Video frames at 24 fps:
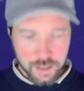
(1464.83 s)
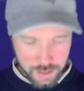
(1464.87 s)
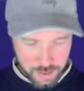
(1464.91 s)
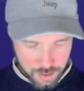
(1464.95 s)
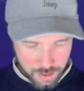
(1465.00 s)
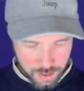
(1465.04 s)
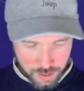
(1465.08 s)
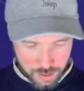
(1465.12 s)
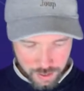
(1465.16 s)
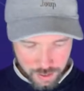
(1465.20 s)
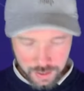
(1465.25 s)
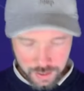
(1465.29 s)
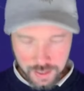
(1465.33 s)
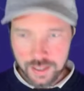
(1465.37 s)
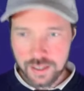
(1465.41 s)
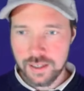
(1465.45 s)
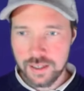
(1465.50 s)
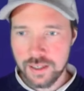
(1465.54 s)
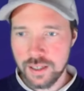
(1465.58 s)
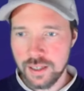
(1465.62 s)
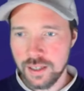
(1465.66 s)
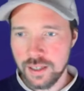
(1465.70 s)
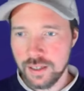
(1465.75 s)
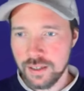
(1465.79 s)
let's
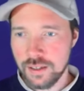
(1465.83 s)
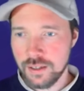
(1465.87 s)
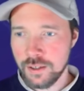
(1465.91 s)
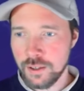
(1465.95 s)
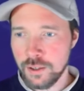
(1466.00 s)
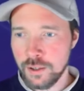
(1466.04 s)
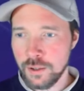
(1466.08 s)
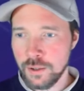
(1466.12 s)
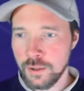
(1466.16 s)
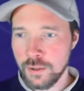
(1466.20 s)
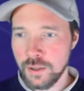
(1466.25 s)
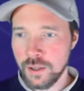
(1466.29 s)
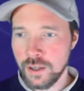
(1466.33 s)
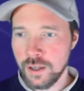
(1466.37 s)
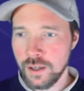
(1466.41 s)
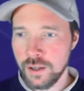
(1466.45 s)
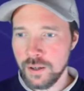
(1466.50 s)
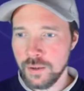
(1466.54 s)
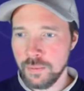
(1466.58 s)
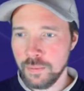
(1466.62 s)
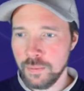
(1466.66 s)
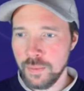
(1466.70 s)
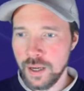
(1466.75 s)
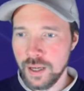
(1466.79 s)
see, so
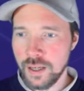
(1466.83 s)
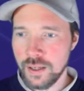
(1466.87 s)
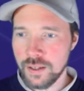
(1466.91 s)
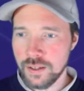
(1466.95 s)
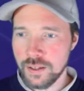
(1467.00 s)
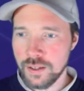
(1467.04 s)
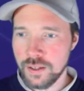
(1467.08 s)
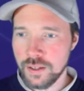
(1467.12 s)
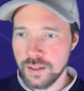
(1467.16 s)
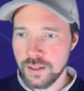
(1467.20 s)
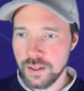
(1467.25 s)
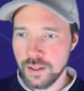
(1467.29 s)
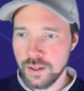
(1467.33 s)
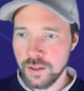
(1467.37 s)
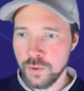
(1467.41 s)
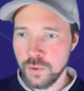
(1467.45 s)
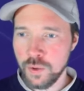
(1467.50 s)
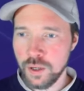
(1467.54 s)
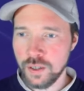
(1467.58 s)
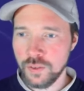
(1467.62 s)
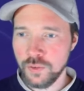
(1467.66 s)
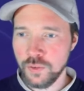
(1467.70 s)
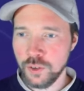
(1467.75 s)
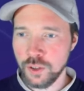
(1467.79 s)
minus
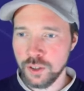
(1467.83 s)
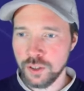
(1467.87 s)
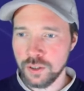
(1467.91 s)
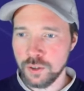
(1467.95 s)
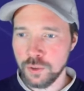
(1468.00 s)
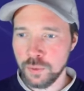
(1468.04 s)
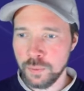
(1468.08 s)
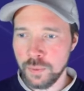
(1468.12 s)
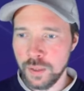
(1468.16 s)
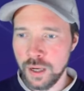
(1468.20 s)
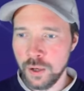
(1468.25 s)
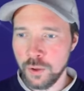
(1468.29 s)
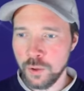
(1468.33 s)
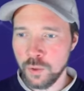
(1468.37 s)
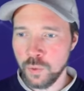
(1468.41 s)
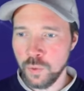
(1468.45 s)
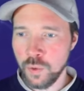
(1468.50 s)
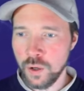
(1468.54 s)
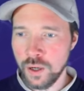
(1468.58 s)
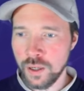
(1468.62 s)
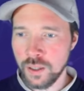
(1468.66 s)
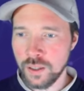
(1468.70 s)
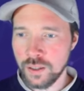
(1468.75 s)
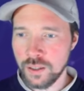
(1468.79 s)
1/4 to power 1